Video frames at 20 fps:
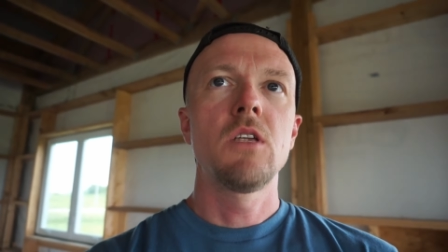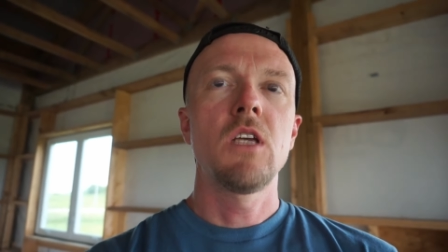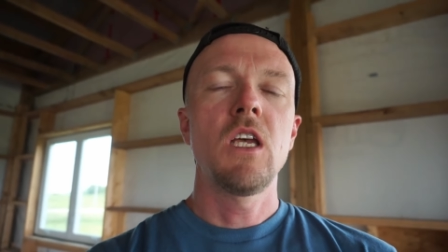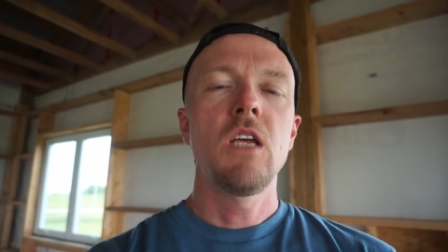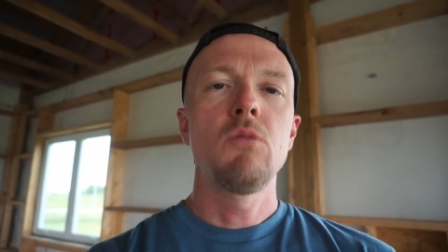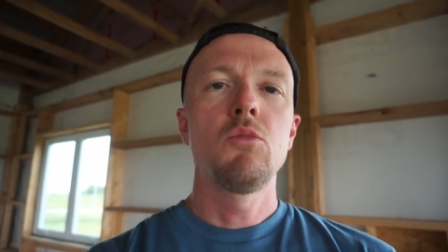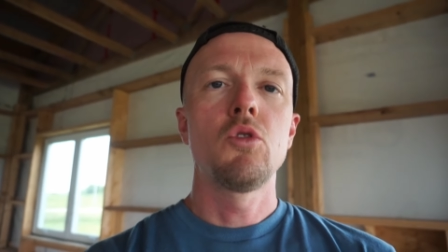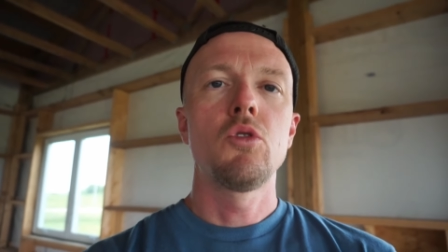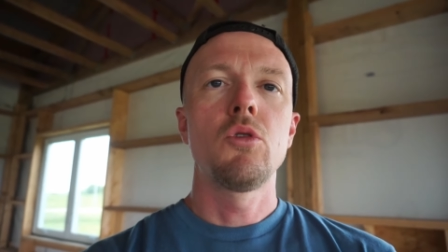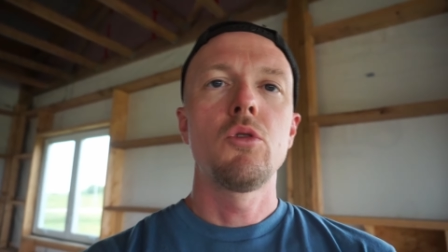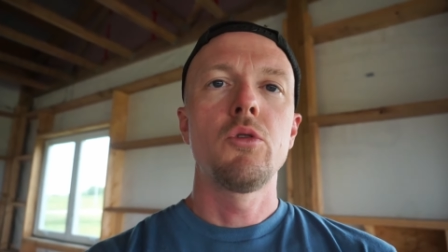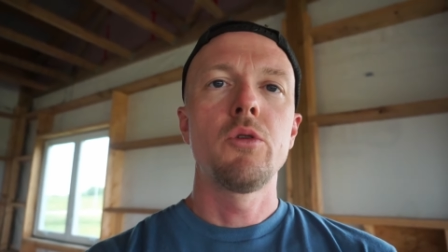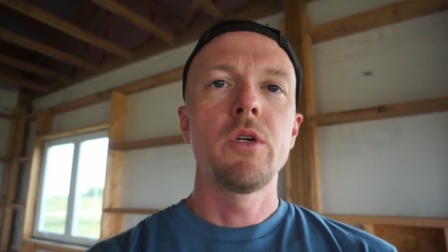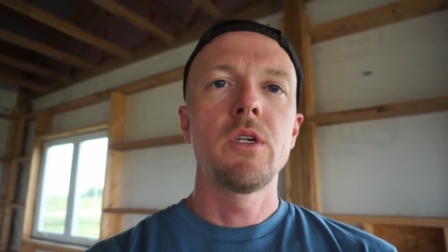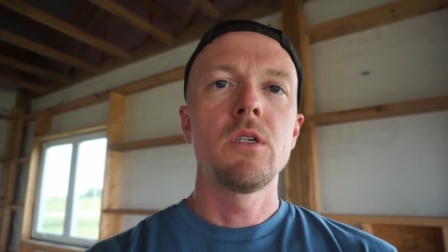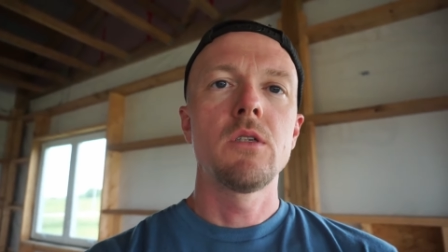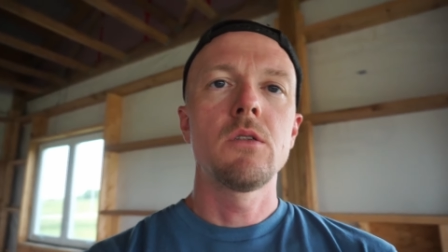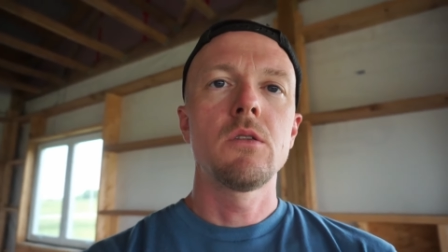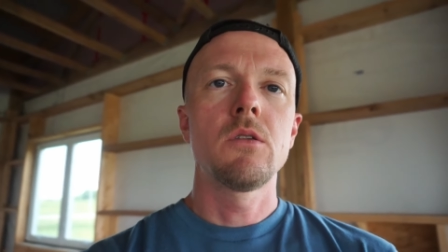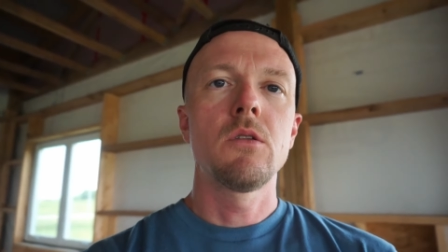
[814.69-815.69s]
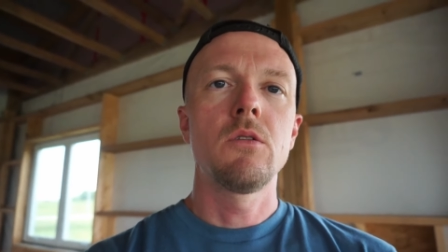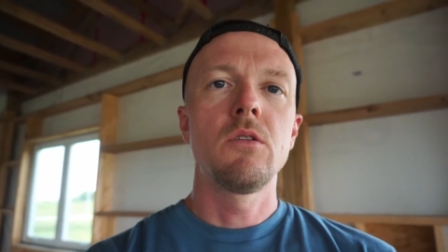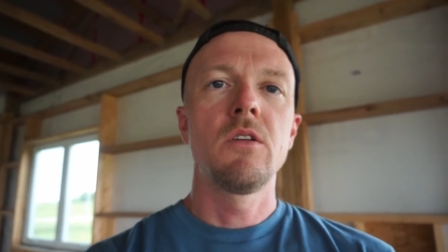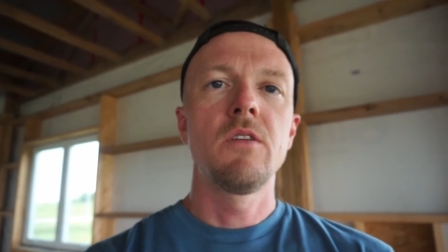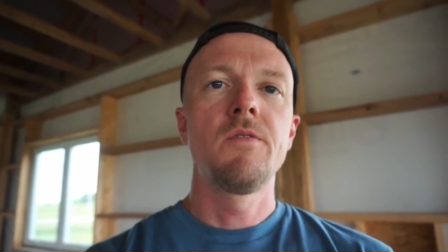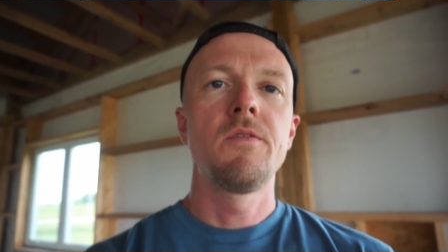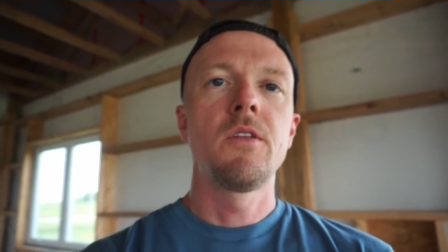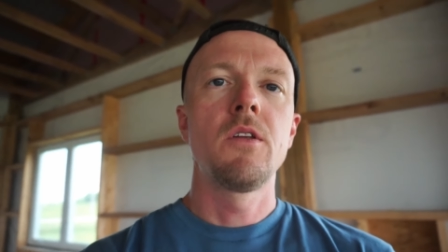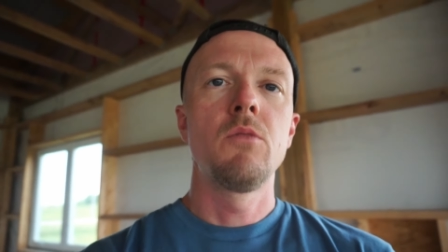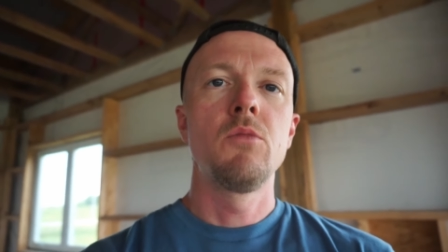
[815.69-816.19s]
cable hoist to
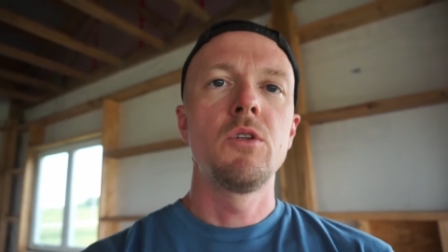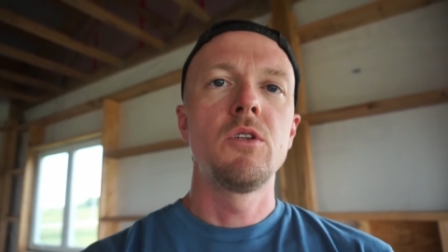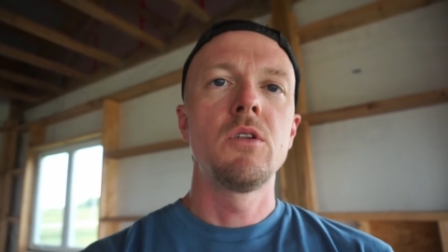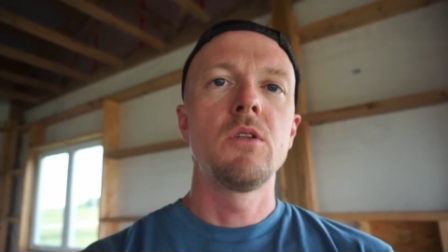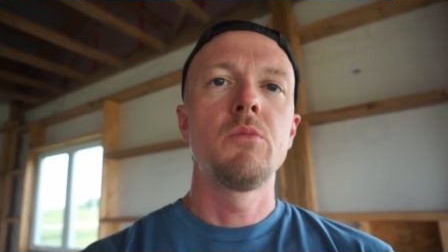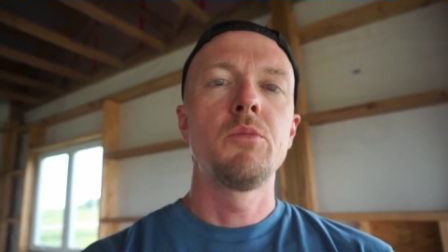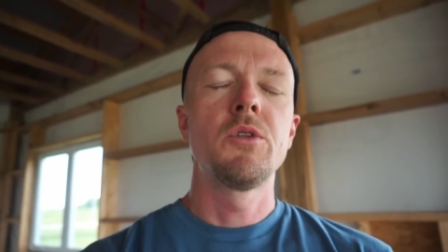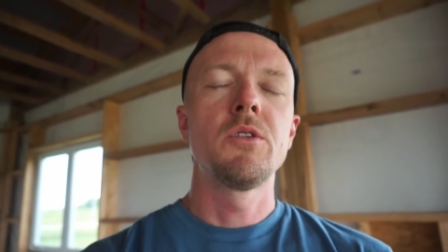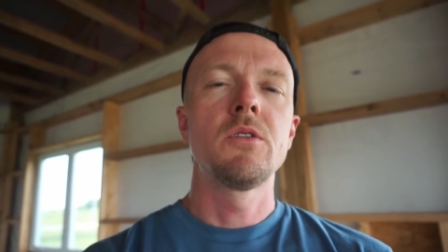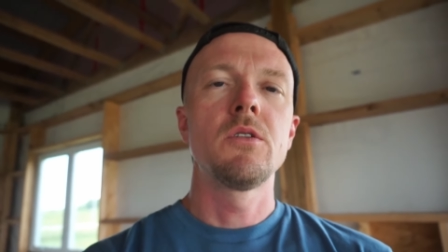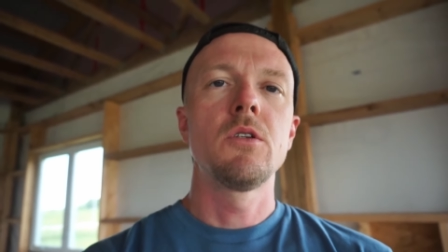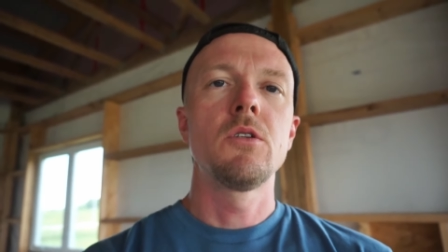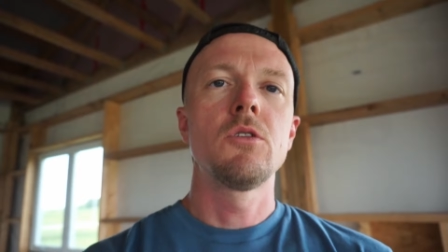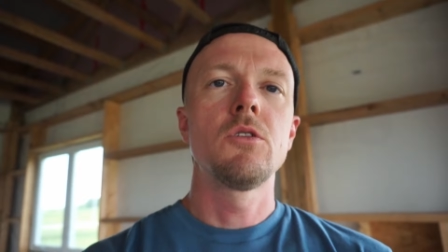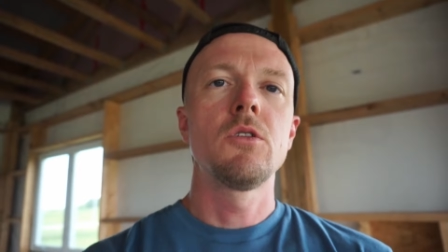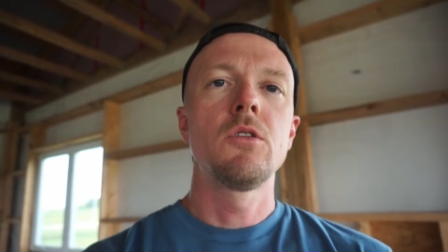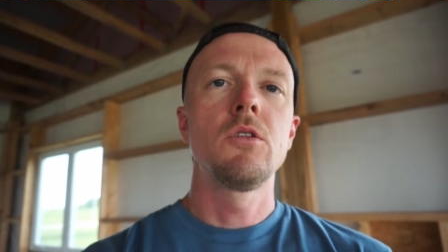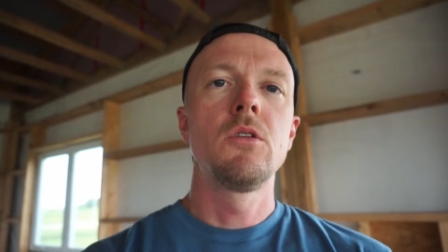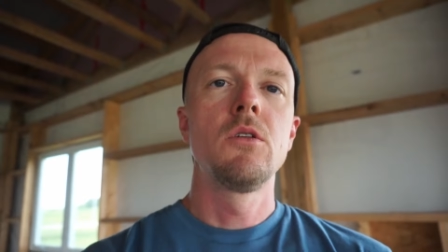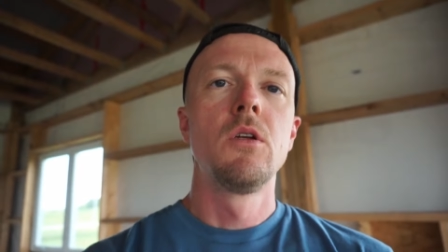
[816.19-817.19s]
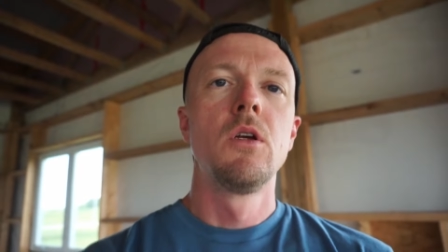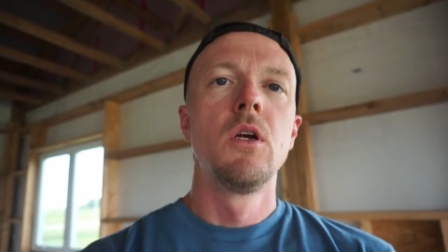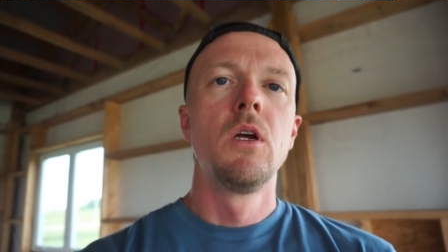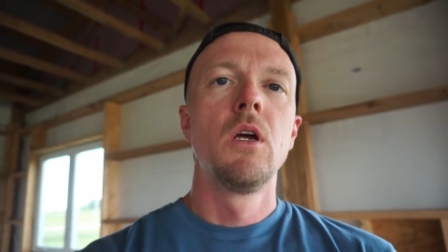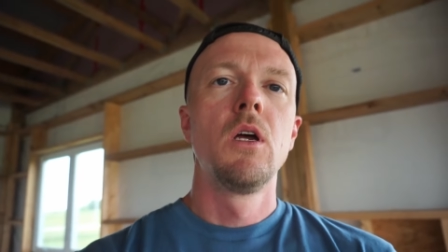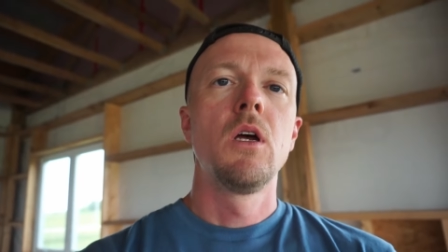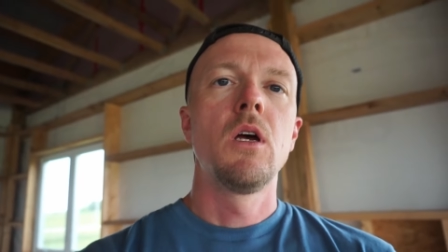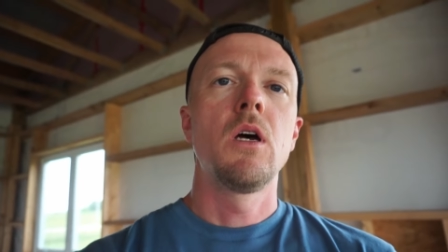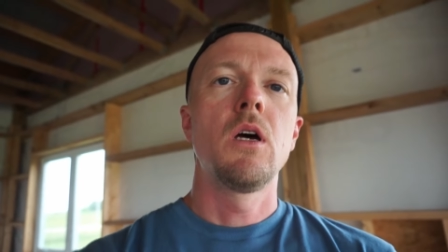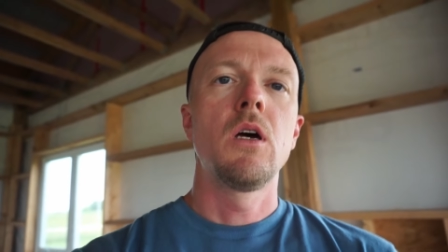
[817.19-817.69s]
lift them into position.
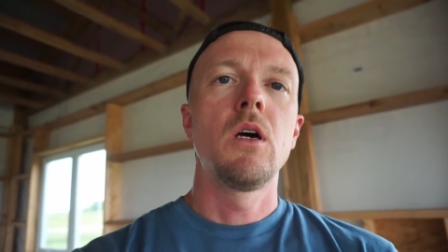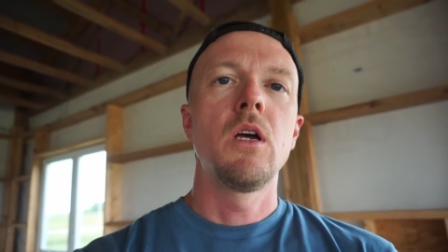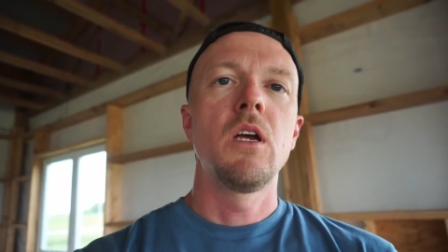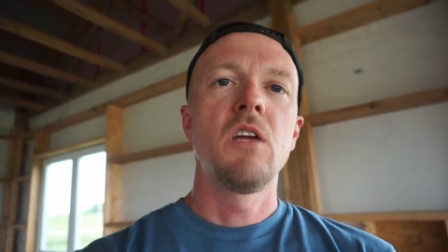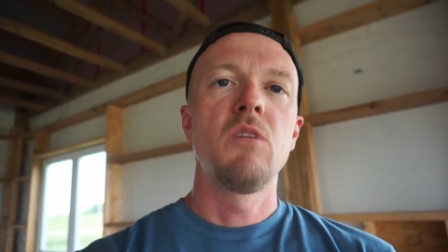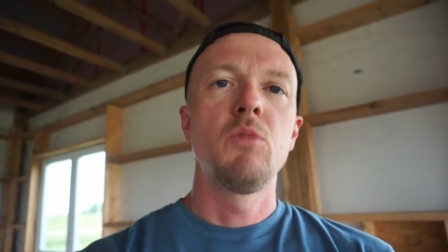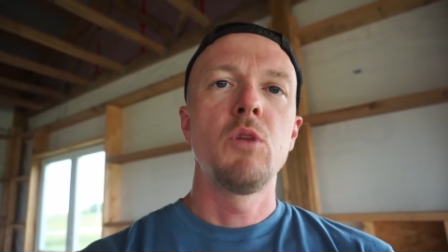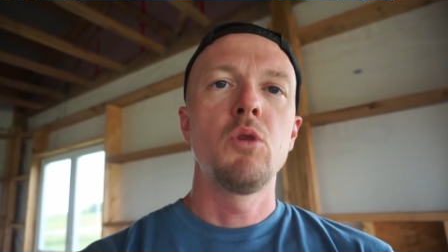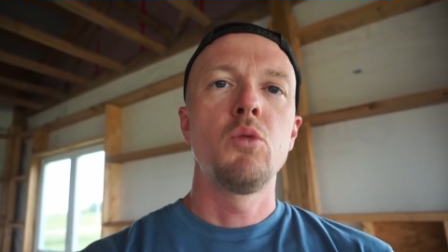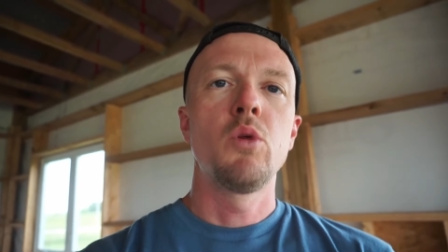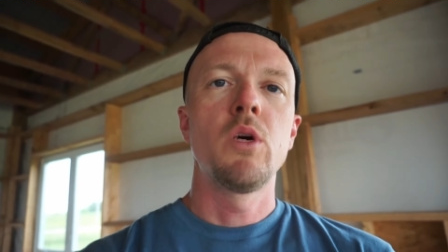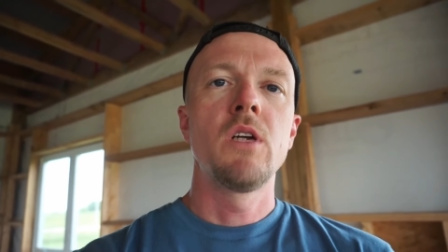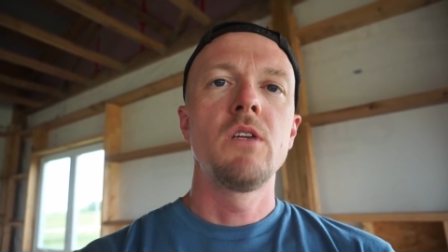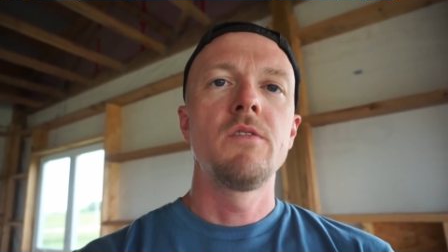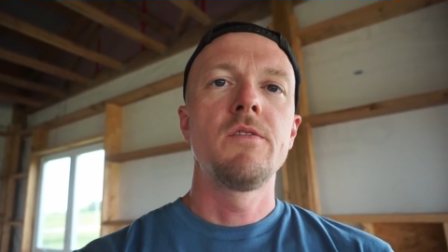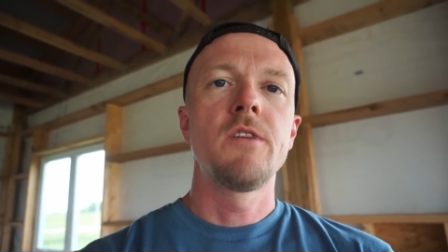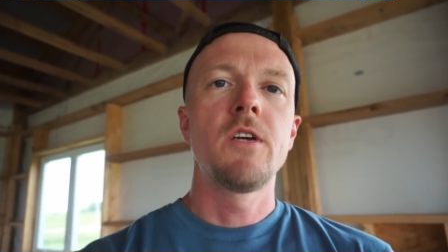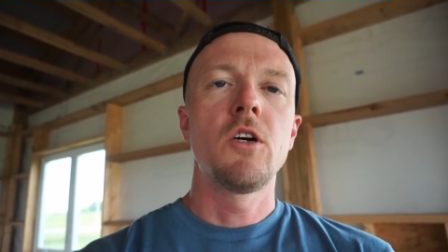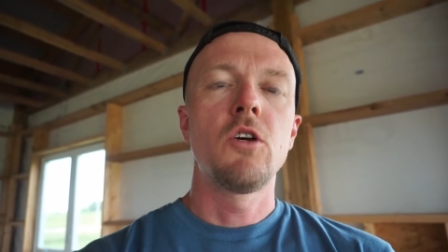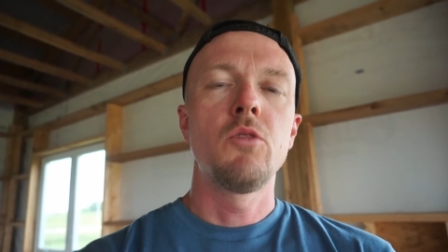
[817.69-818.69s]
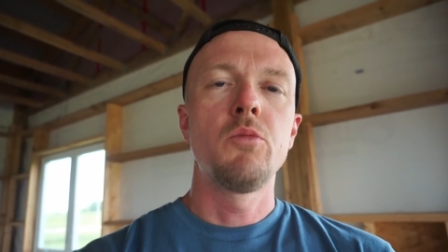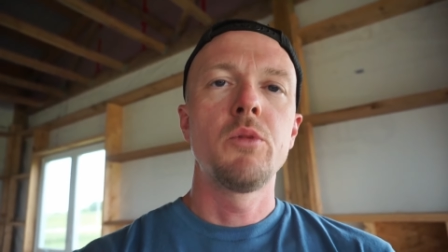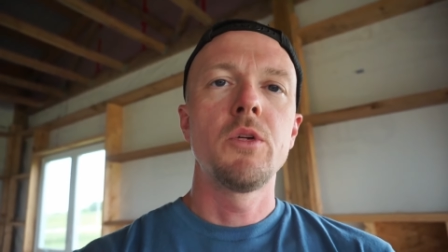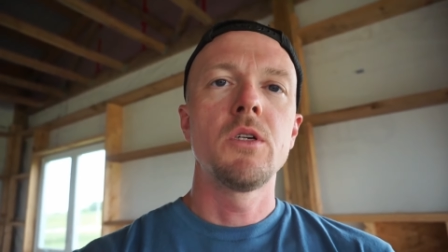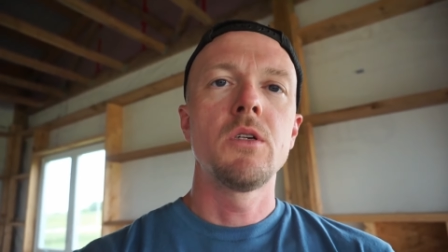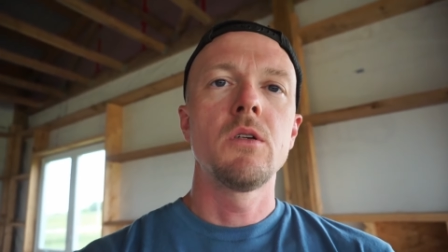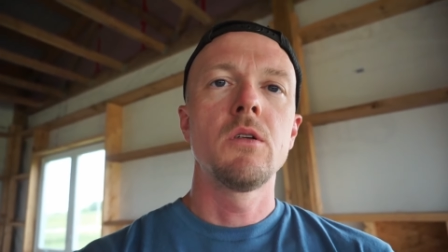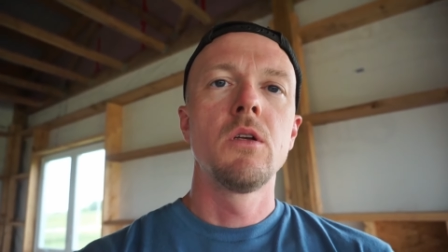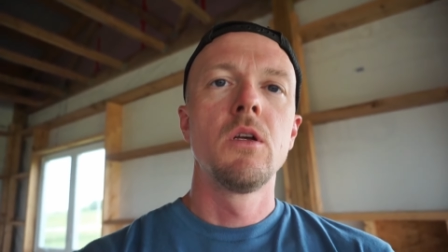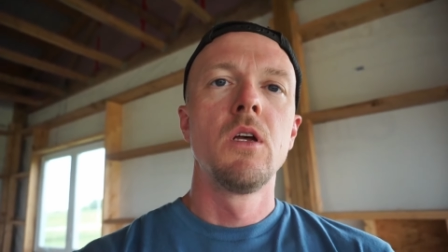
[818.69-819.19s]
Uh, had my wife
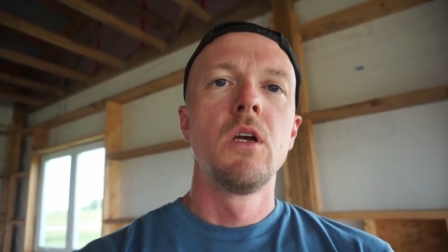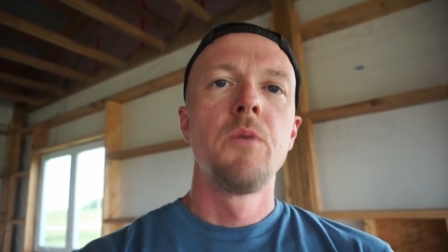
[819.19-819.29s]
helping.